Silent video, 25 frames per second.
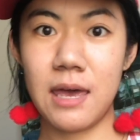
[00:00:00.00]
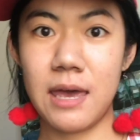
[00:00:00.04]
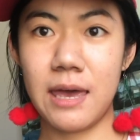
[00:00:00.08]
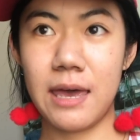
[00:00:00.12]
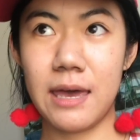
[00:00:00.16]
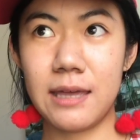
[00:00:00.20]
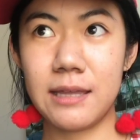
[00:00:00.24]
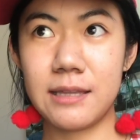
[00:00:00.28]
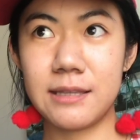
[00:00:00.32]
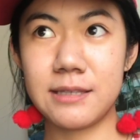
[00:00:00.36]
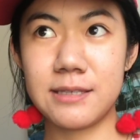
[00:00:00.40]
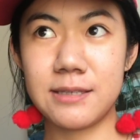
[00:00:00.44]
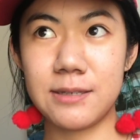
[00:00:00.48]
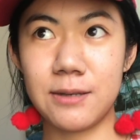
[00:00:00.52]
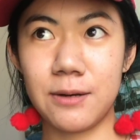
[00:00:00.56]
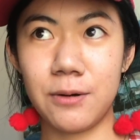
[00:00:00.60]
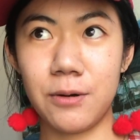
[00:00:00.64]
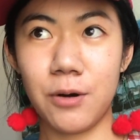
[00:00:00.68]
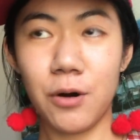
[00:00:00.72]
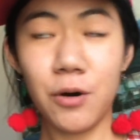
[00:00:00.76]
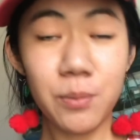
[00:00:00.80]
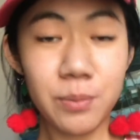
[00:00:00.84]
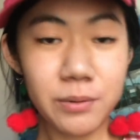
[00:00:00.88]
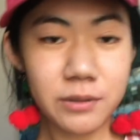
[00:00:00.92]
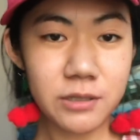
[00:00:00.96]
And so
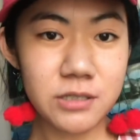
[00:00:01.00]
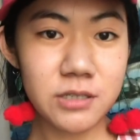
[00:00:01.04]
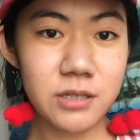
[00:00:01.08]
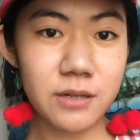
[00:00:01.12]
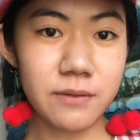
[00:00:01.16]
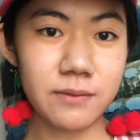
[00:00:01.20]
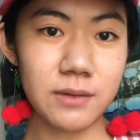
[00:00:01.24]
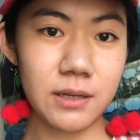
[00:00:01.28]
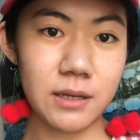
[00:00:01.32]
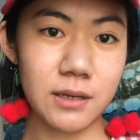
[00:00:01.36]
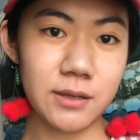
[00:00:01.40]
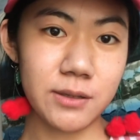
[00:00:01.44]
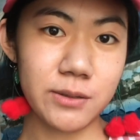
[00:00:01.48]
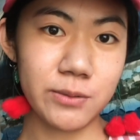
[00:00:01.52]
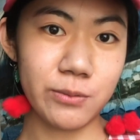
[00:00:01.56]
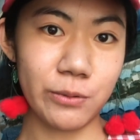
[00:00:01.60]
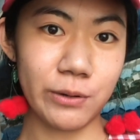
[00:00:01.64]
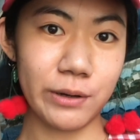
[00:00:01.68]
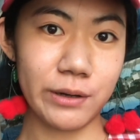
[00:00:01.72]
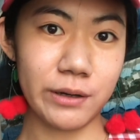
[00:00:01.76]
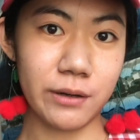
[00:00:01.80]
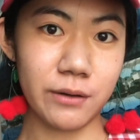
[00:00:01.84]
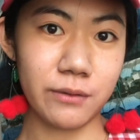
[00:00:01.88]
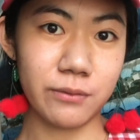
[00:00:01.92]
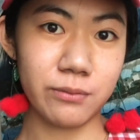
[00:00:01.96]
OpenShift is
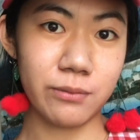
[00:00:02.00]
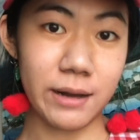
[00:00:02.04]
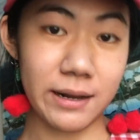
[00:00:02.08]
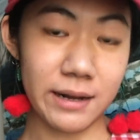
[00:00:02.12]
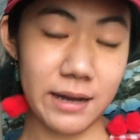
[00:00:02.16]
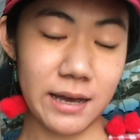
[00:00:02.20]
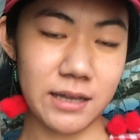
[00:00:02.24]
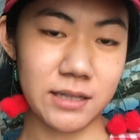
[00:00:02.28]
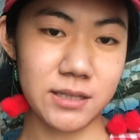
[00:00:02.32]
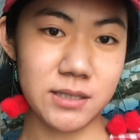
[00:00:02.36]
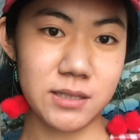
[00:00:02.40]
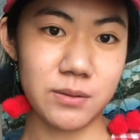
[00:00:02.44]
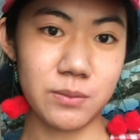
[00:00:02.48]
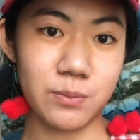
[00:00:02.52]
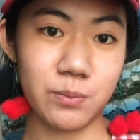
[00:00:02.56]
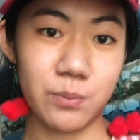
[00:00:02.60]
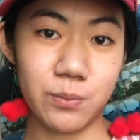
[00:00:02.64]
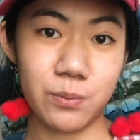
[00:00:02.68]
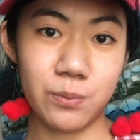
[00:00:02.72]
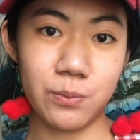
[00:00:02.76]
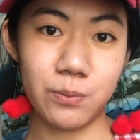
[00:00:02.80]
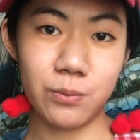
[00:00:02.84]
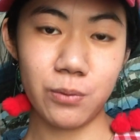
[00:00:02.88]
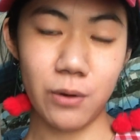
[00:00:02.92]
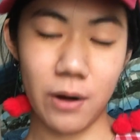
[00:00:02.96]
one of Red Hat's
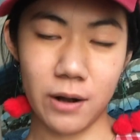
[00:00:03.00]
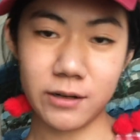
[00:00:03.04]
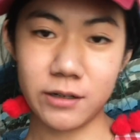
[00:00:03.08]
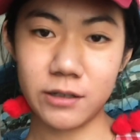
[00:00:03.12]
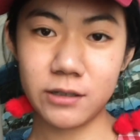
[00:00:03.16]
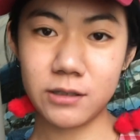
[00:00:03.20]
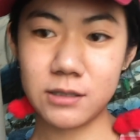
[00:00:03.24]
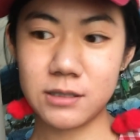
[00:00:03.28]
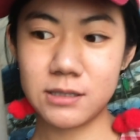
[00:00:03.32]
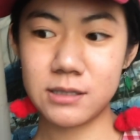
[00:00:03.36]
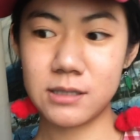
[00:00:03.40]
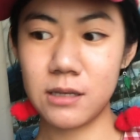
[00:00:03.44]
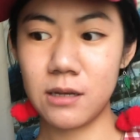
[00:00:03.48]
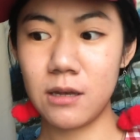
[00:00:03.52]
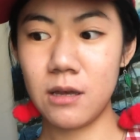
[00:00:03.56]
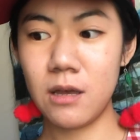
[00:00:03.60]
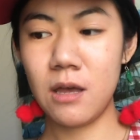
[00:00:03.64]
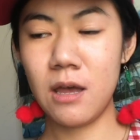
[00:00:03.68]
products.